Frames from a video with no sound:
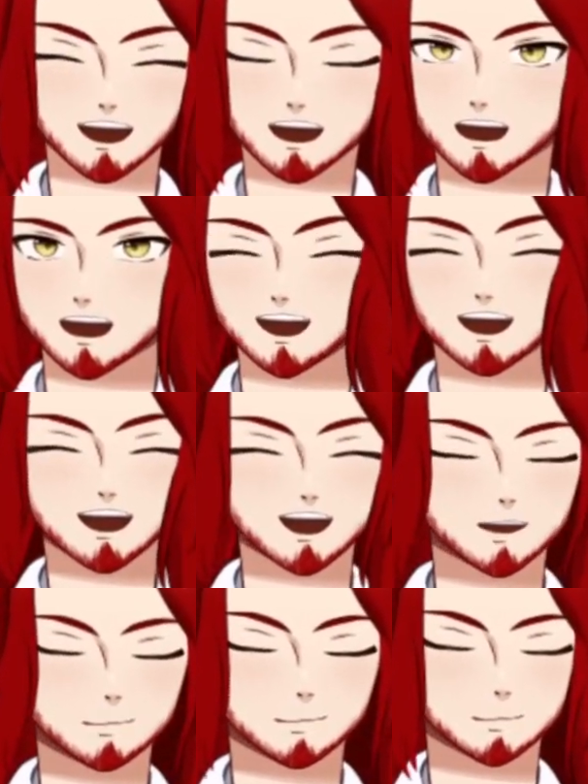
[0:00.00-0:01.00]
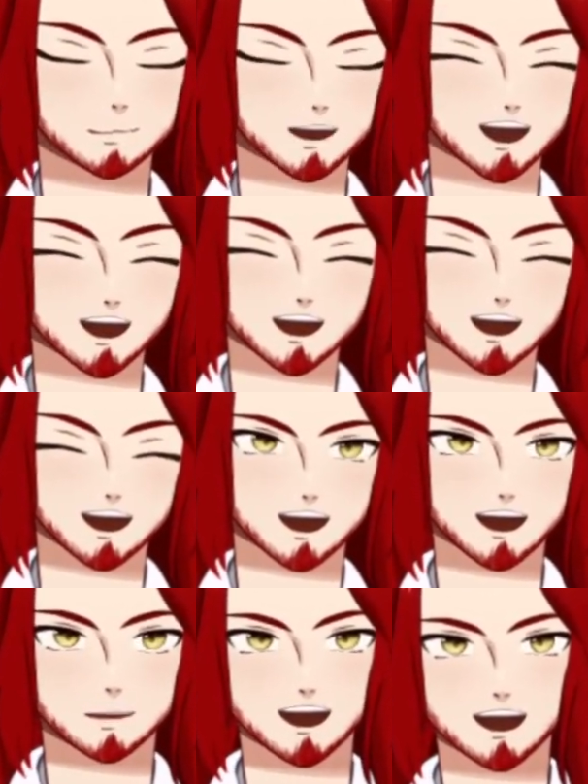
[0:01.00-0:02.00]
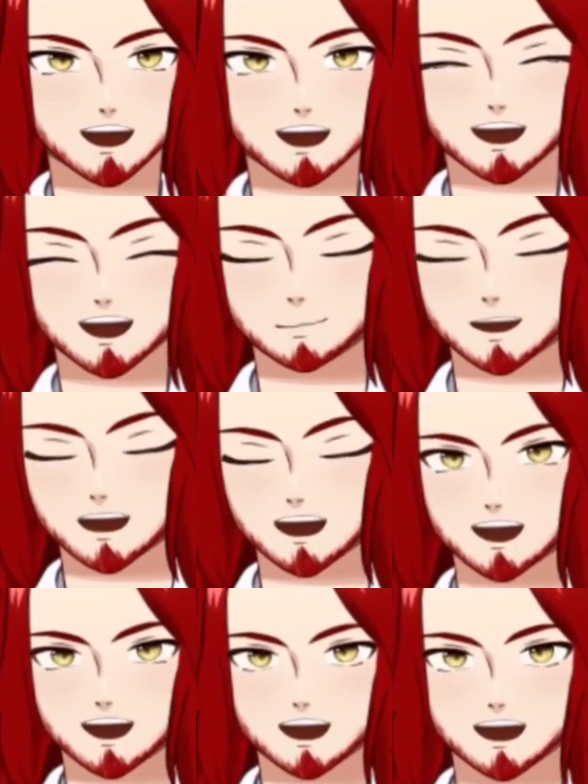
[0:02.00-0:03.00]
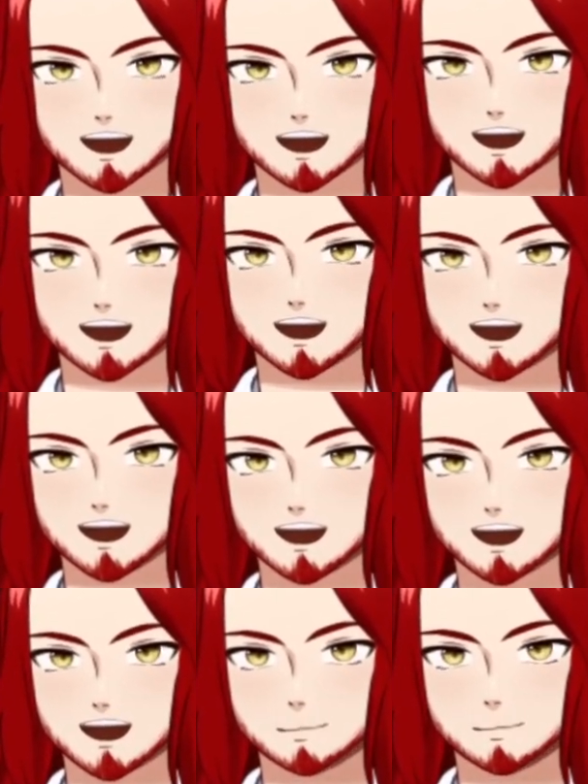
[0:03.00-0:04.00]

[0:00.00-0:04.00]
or other things that you're doing in Linux if you're wanting to learn it. Um,